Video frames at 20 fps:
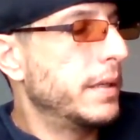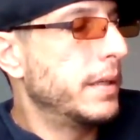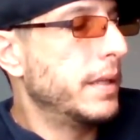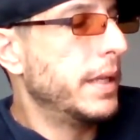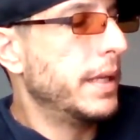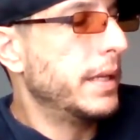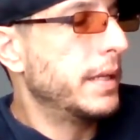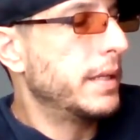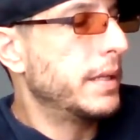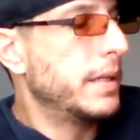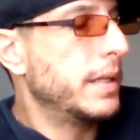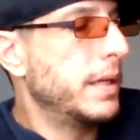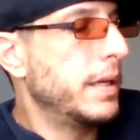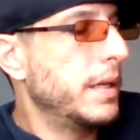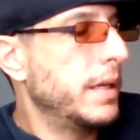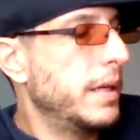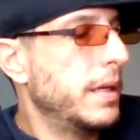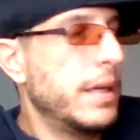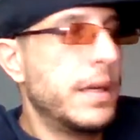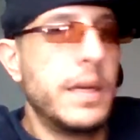Let's
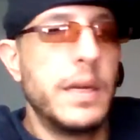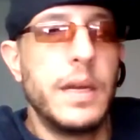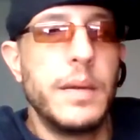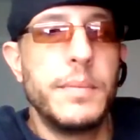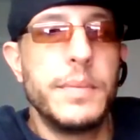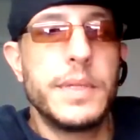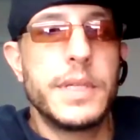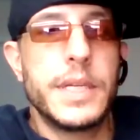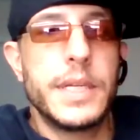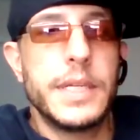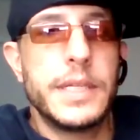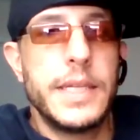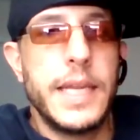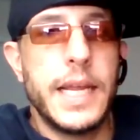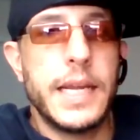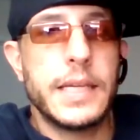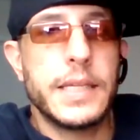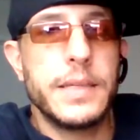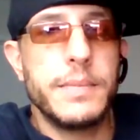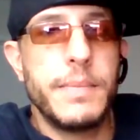I'm just gonna
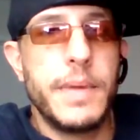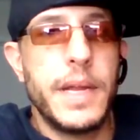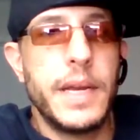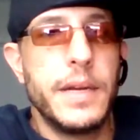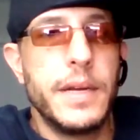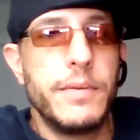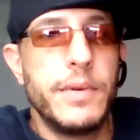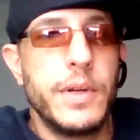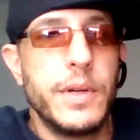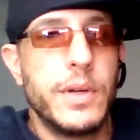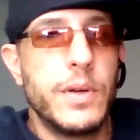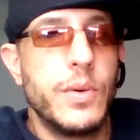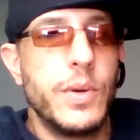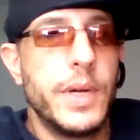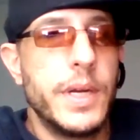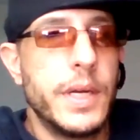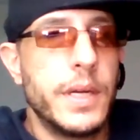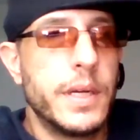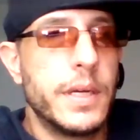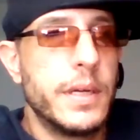text somebody real
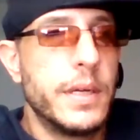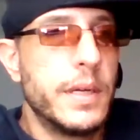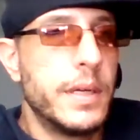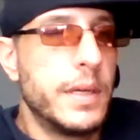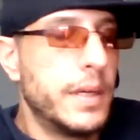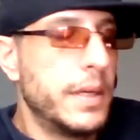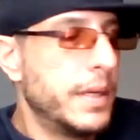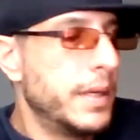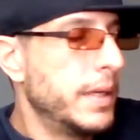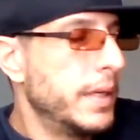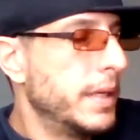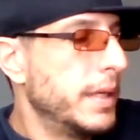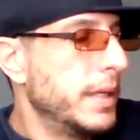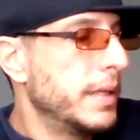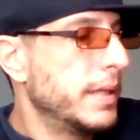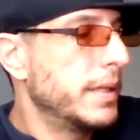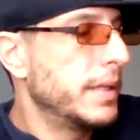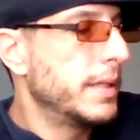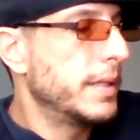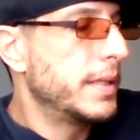quick
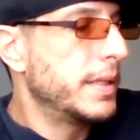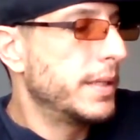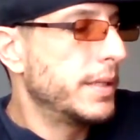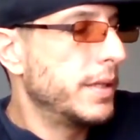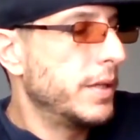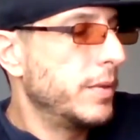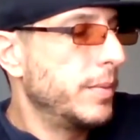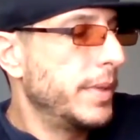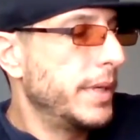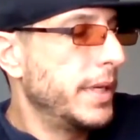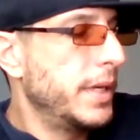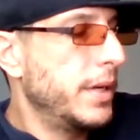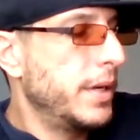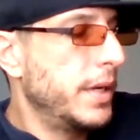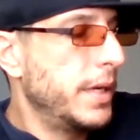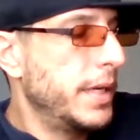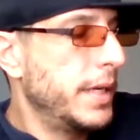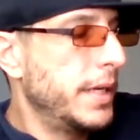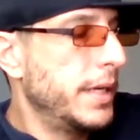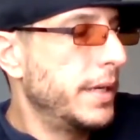since there's nobody
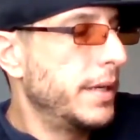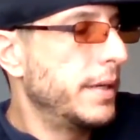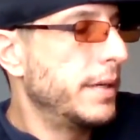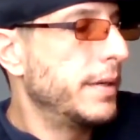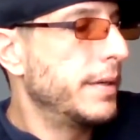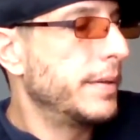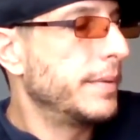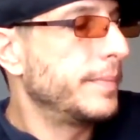on here.